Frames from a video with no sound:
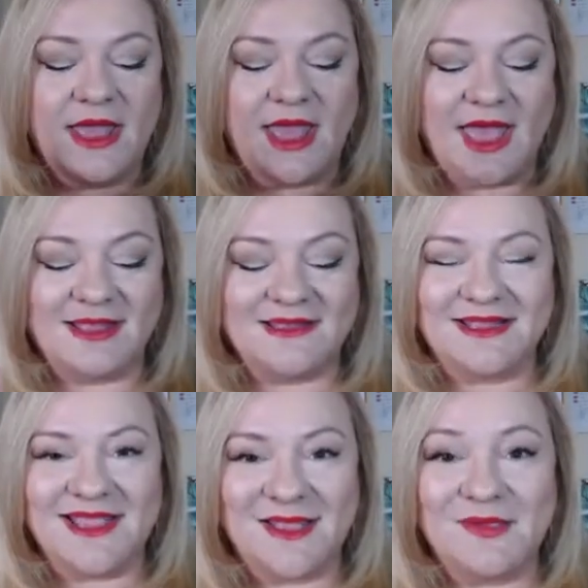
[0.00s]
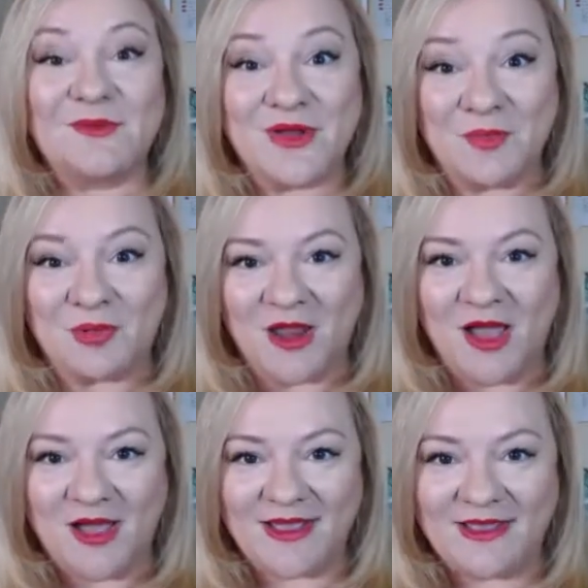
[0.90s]
And did they
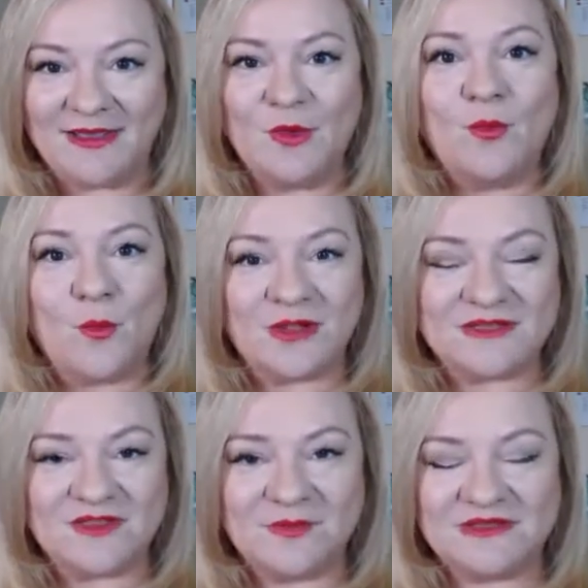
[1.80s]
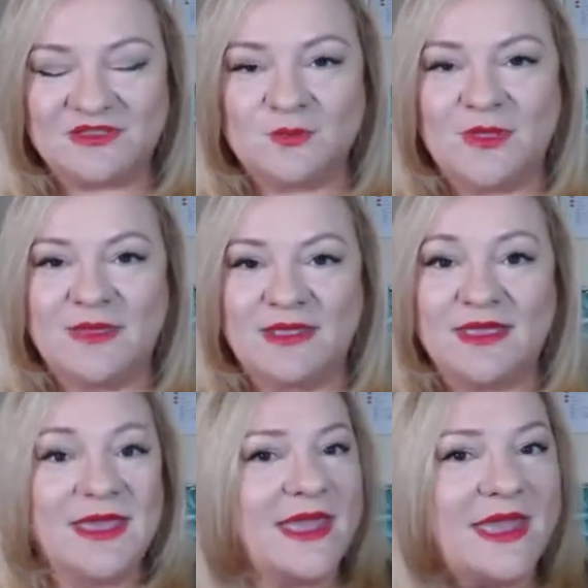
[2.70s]
reapply once they've been
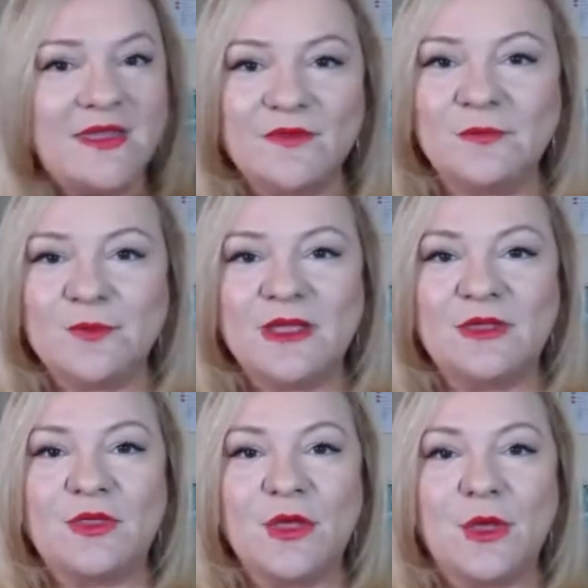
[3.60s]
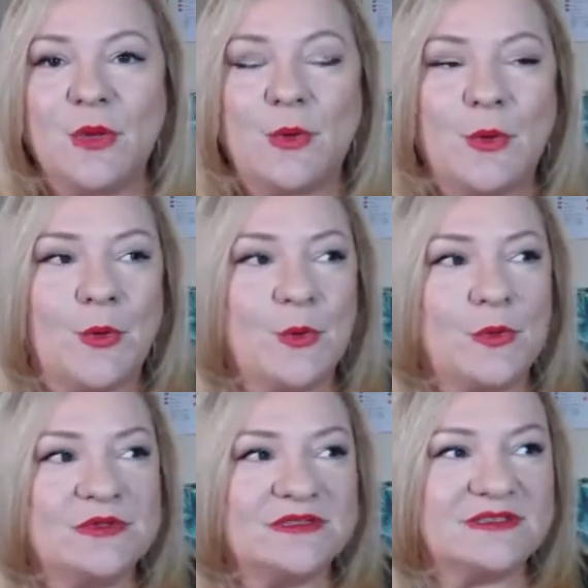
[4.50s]
swimming? Even with
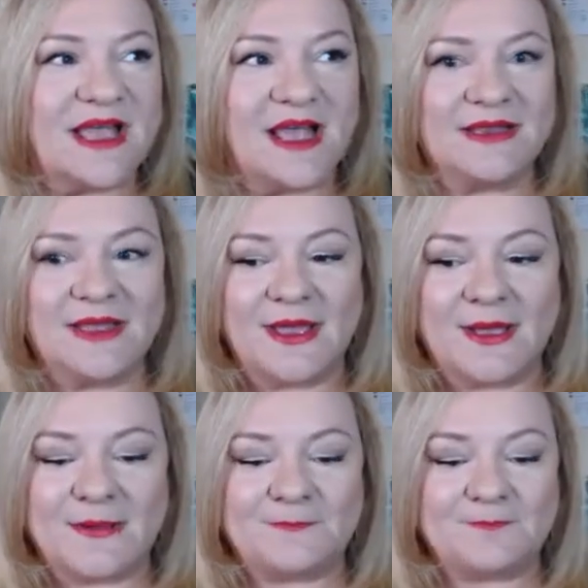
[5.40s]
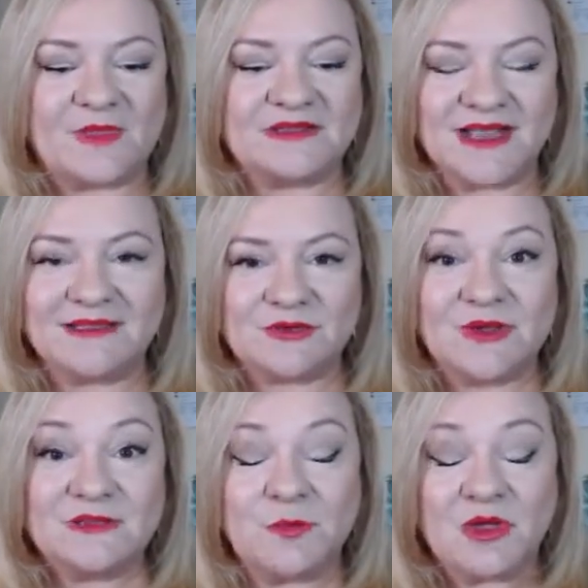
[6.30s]

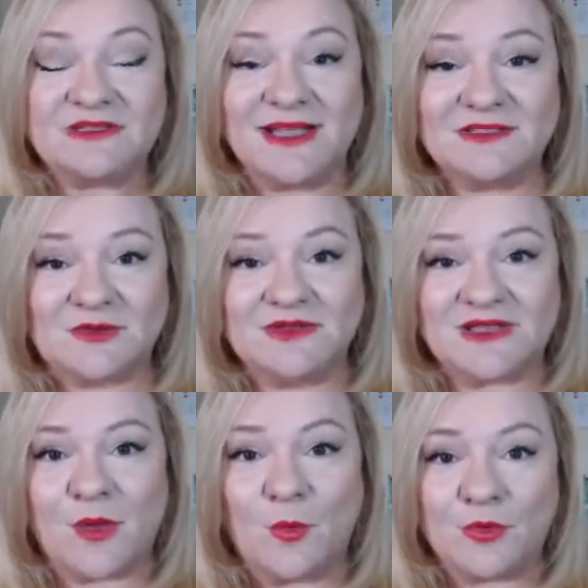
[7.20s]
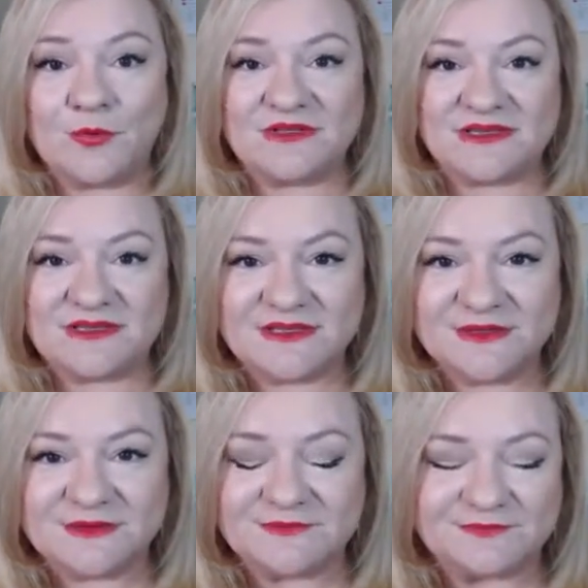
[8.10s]
sunscreens, most sunscreens are water
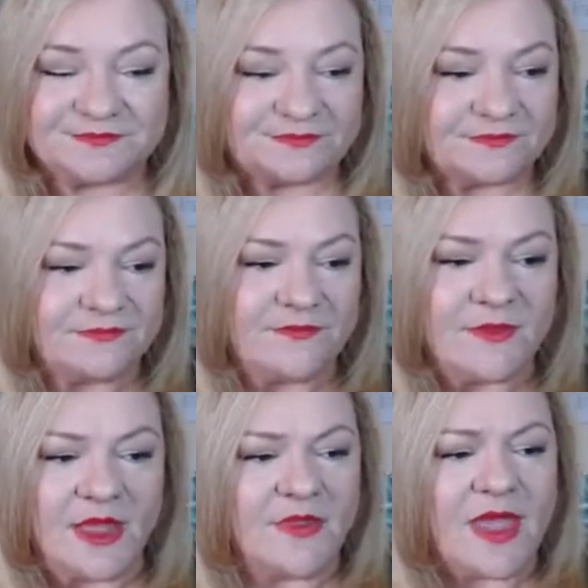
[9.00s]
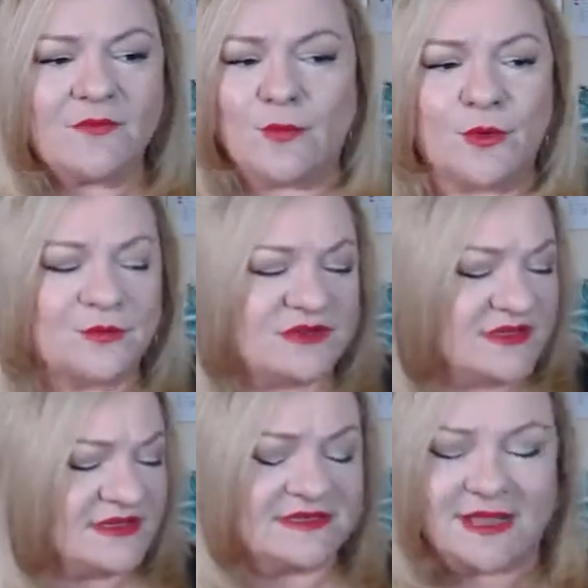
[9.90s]
resistant, and they have water
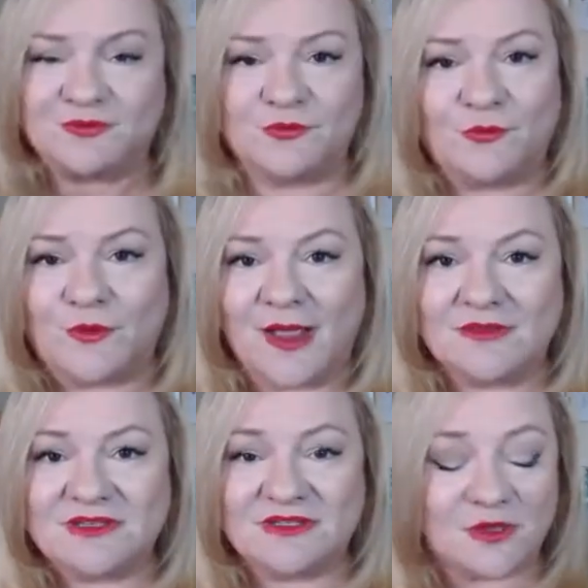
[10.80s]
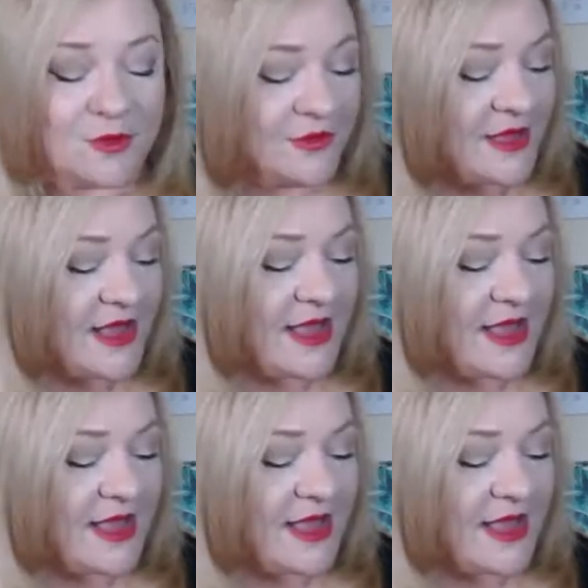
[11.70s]
resistance up to 4 hours and so on.